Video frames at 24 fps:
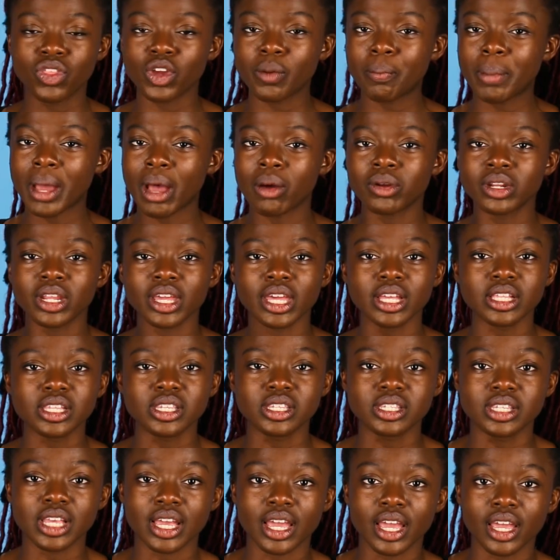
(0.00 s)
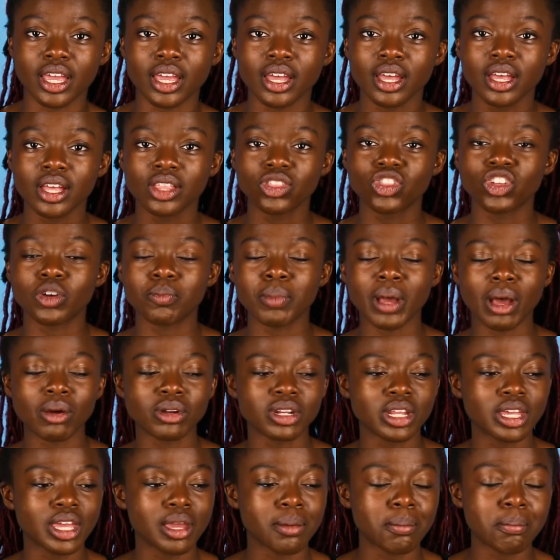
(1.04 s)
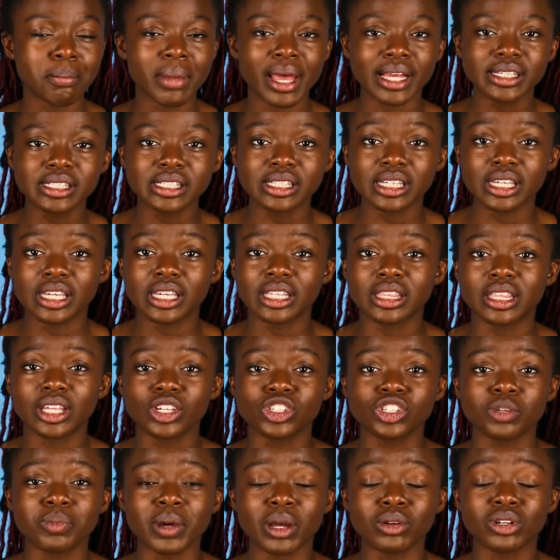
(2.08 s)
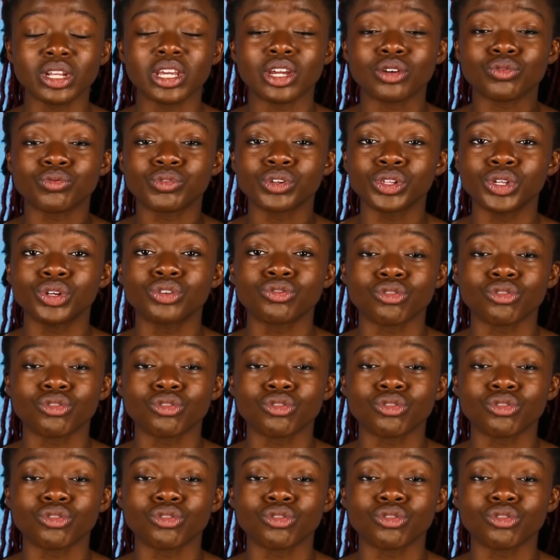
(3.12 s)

they're bound to get sick, they're bound to get messy, things are bound to get really